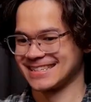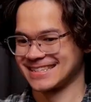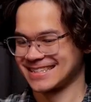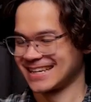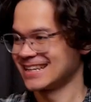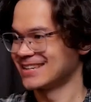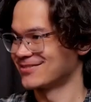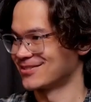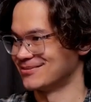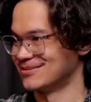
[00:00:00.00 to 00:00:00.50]
it's
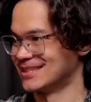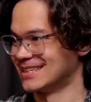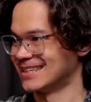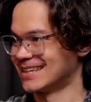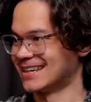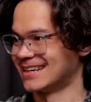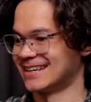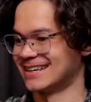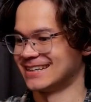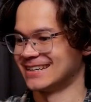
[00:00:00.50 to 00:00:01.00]
exciting for me.
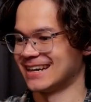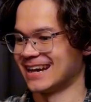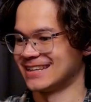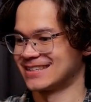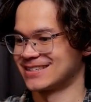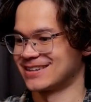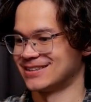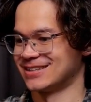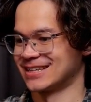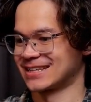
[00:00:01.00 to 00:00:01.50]

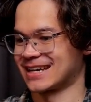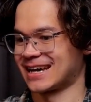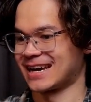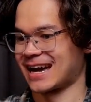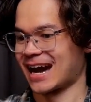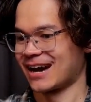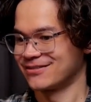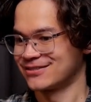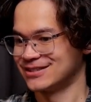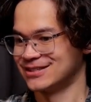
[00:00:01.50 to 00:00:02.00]
It's not like I
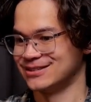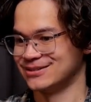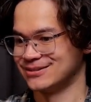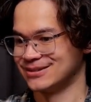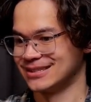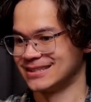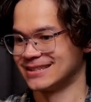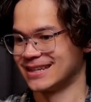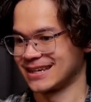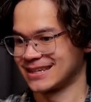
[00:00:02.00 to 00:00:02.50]
have to do it.